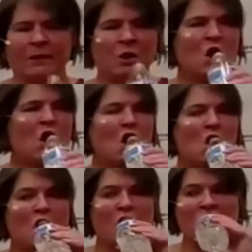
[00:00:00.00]

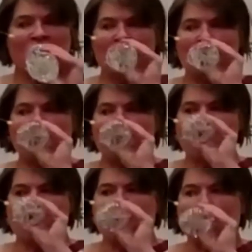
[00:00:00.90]
um, let me
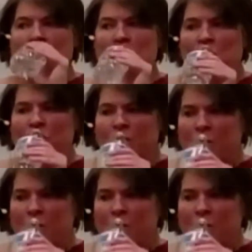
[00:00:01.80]
start with,